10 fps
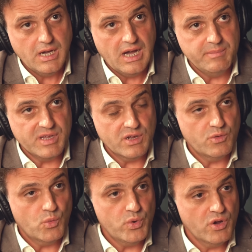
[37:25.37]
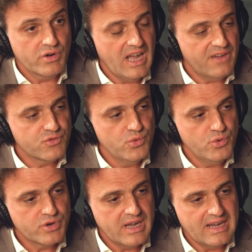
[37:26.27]
I mean, we only have to
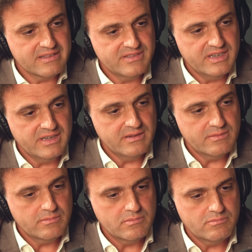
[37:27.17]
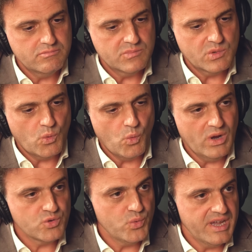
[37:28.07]
look at the
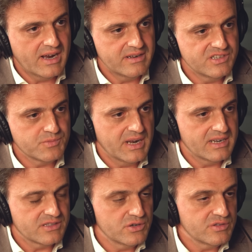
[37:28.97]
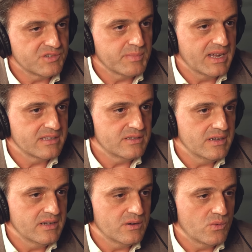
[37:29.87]
what we are in this planet. No, this planet
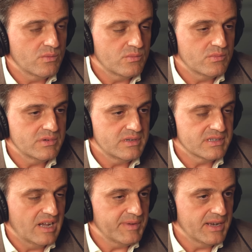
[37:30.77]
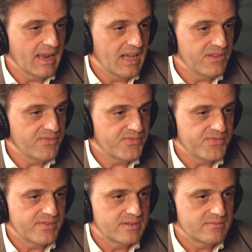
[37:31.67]
uh, is having
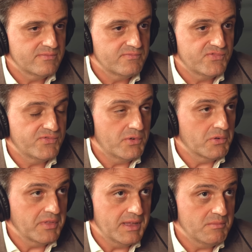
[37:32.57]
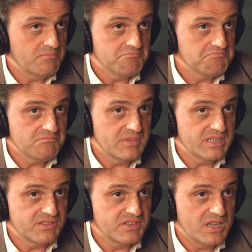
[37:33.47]
life for the
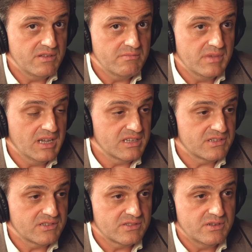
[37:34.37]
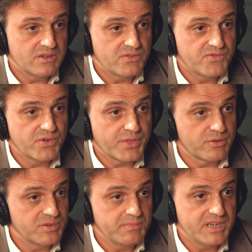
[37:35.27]
let's say last uh,
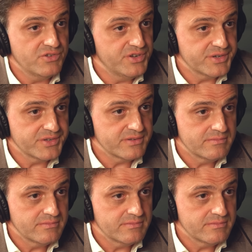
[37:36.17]
4,000 million years,